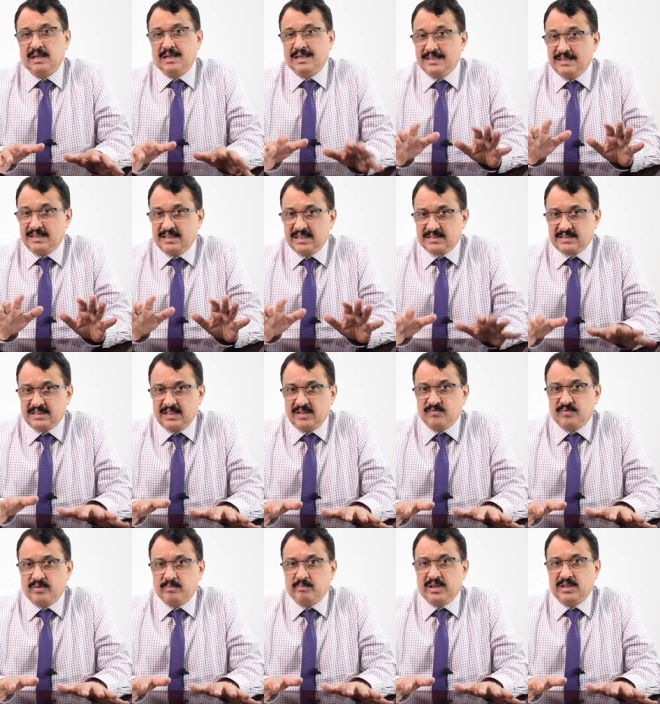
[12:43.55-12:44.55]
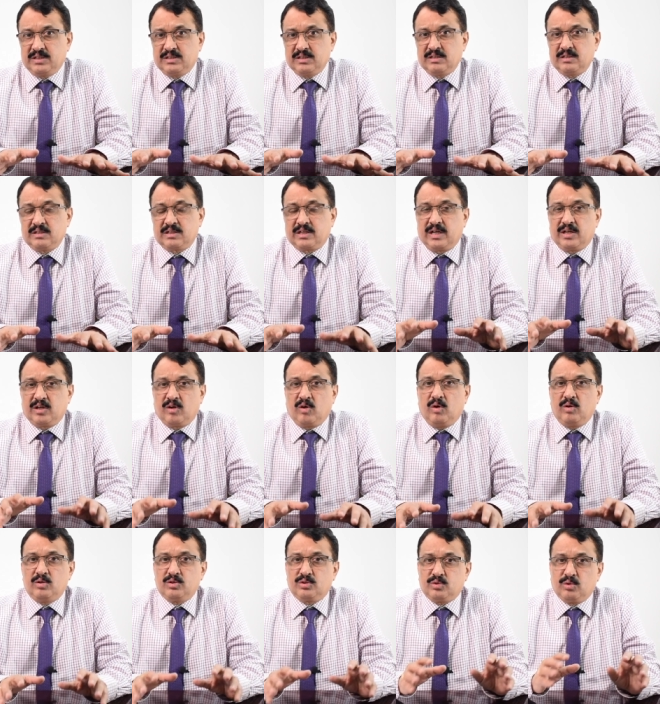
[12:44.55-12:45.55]
This information can
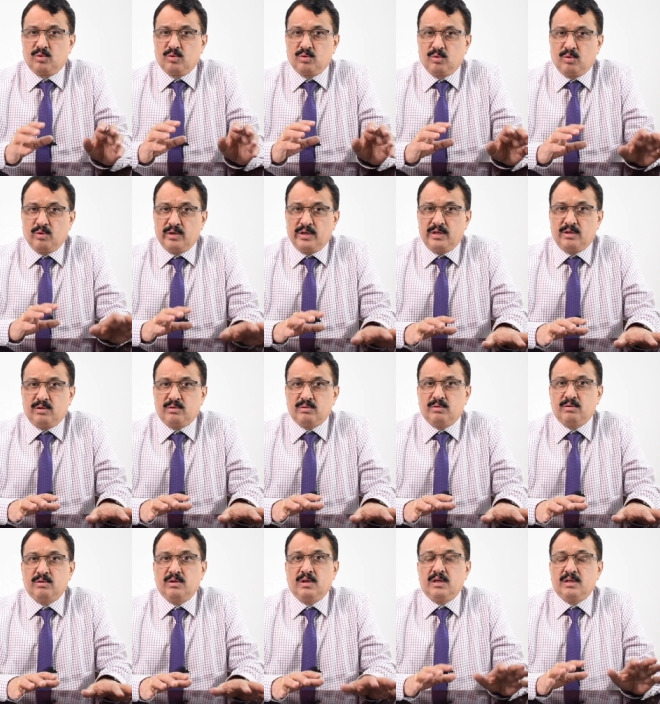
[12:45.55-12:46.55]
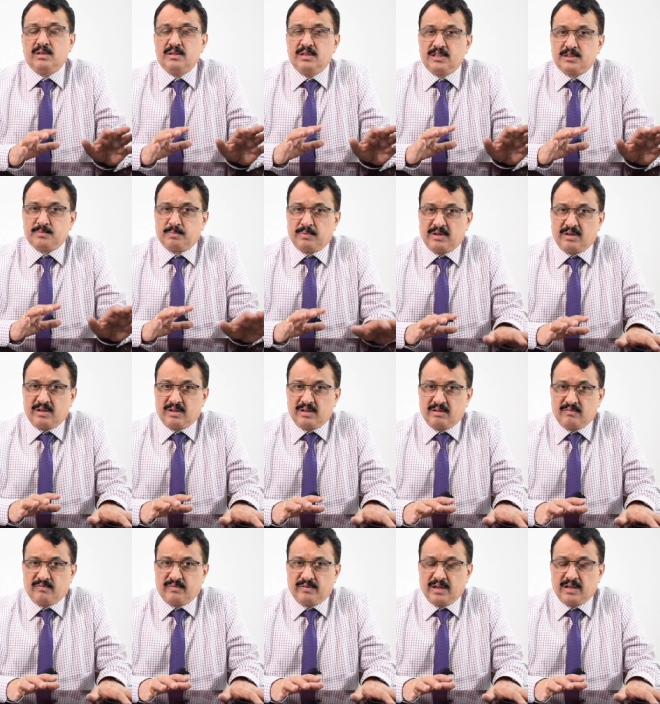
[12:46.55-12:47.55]
also go into this particular
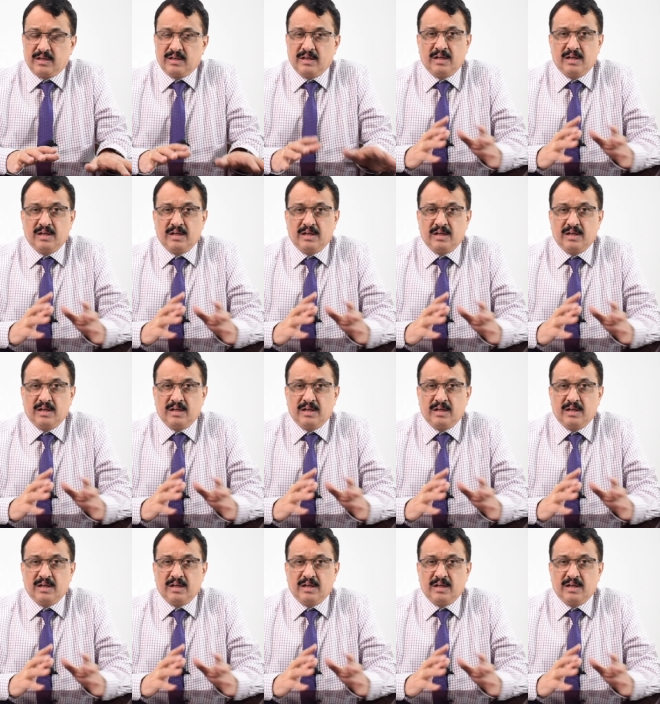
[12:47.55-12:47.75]
file.